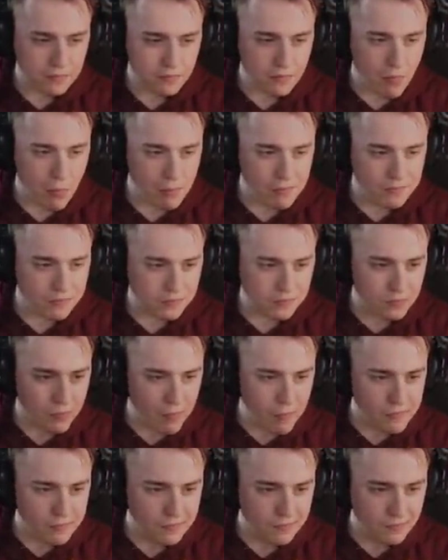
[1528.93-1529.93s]
Oh yeah,
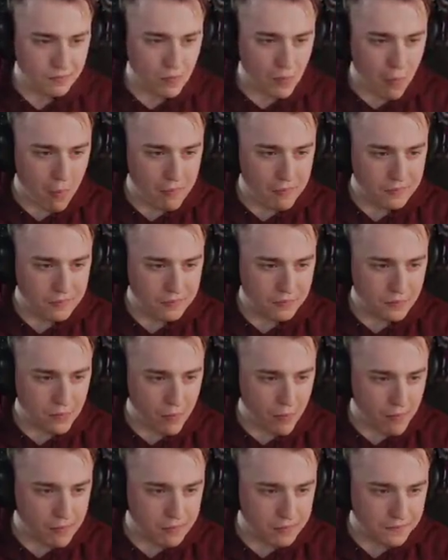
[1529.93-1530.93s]
sit down in your
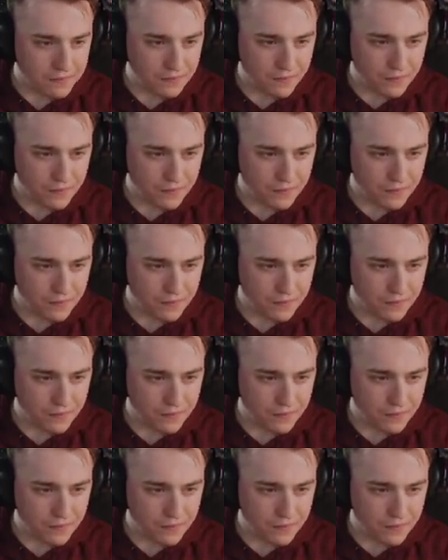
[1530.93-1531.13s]
place.